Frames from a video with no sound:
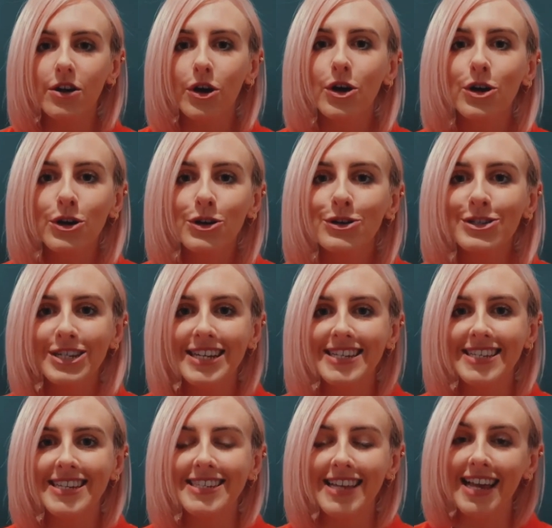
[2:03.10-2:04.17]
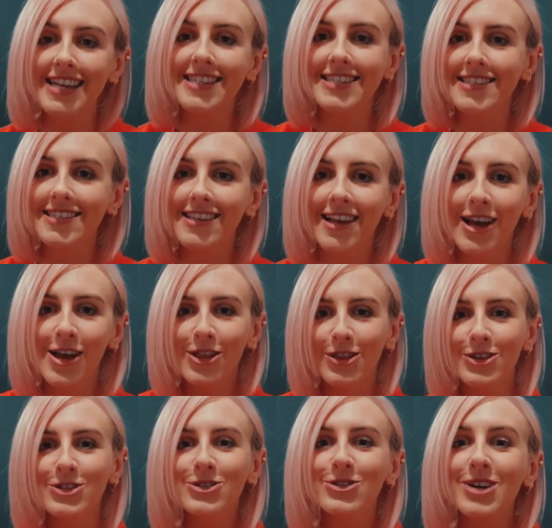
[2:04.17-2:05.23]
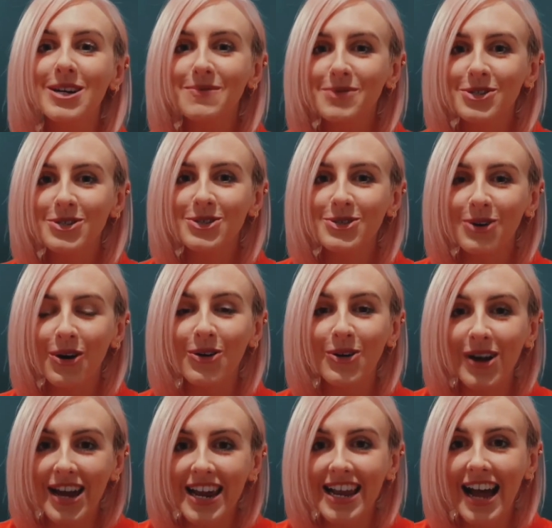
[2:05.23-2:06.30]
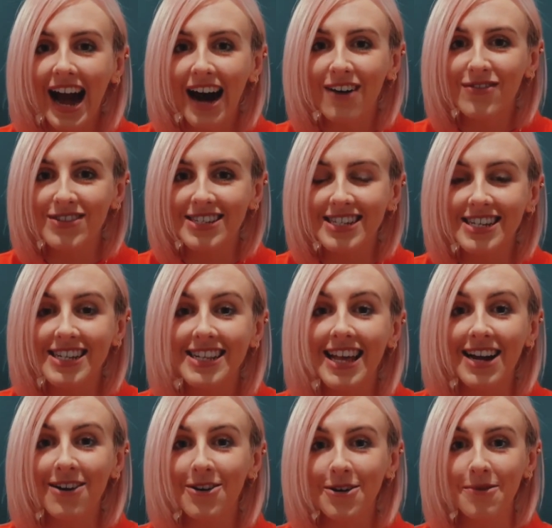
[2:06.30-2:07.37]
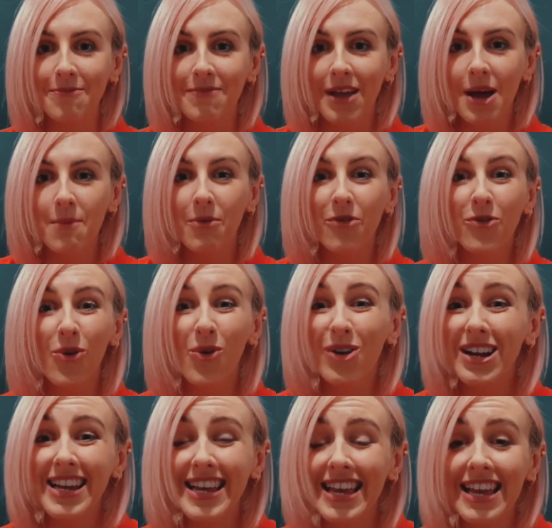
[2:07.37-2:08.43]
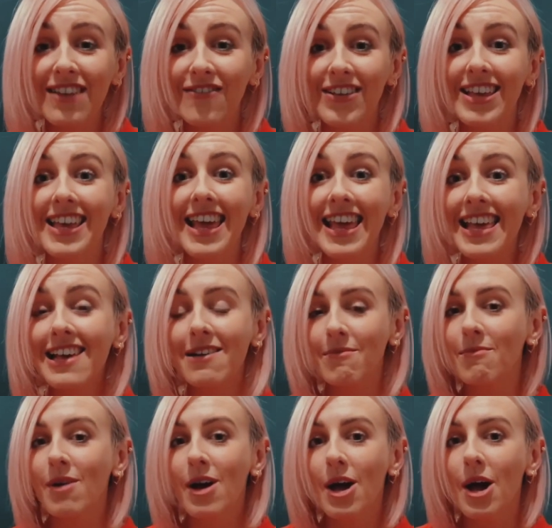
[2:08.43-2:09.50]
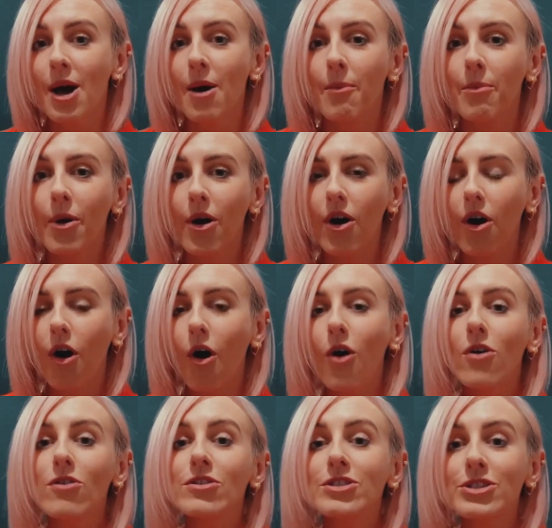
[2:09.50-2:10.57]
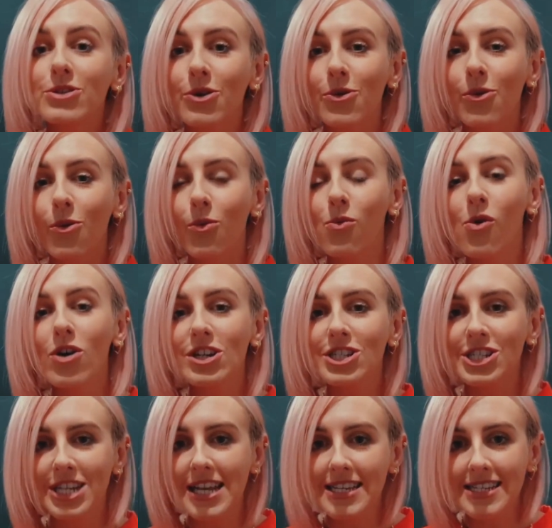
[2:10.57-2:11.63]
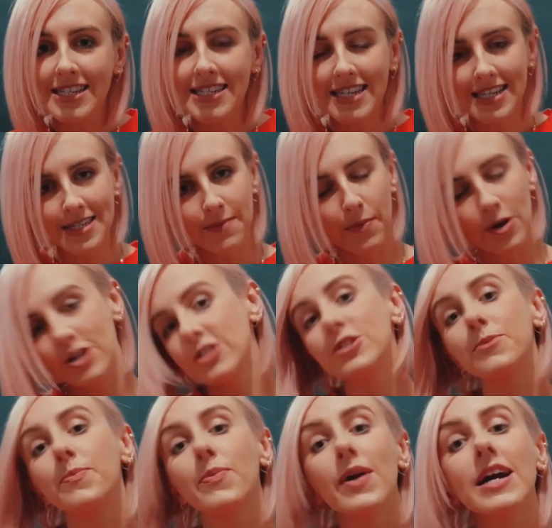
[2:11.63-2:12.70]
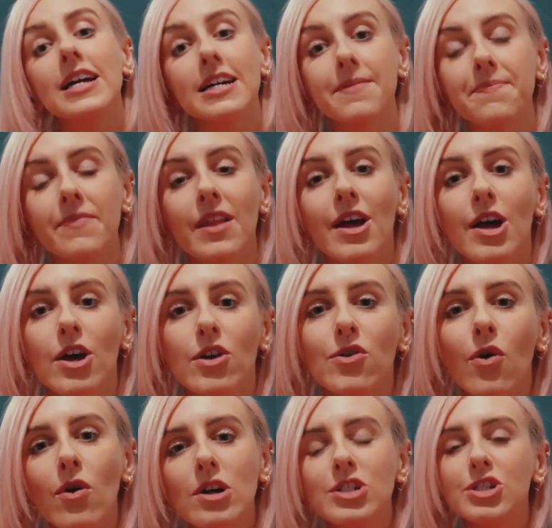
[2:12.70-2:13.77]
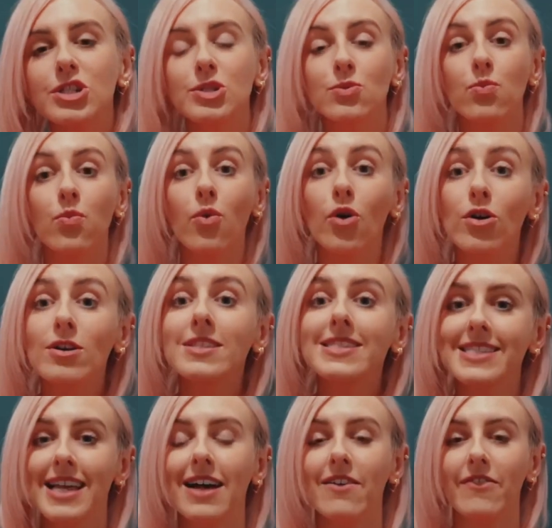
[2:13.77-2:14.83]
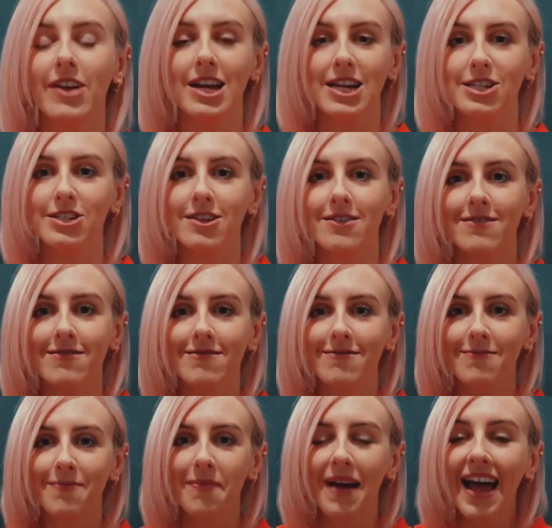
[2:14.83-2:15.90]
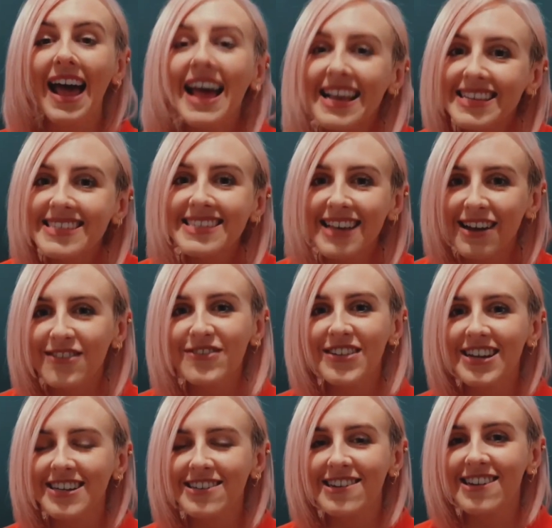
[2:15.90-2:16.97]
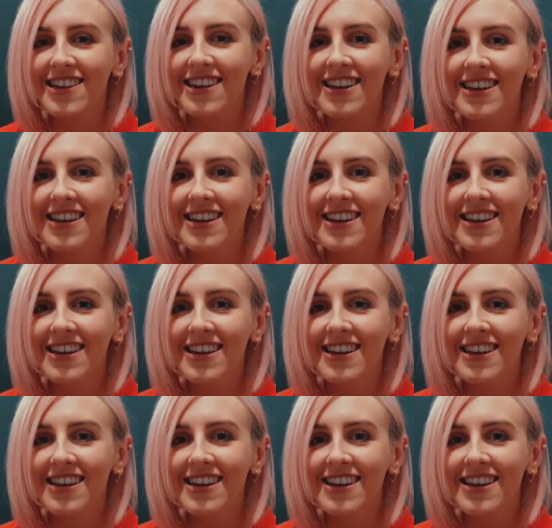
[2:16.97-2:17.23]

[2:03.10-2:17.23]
who Jesus is. The scriptures already having declared him before he even came, but also what Jesus is about to bring. Not just world salvation, but his salvation.